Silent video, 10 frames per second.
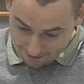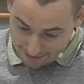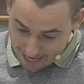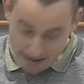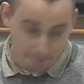
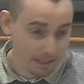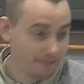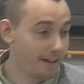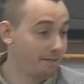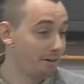Then will
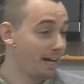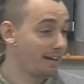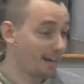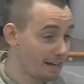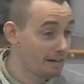
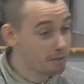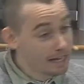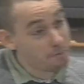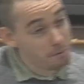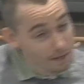
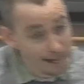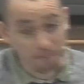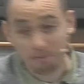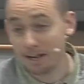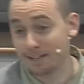it will
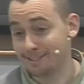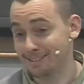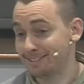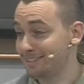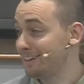have reached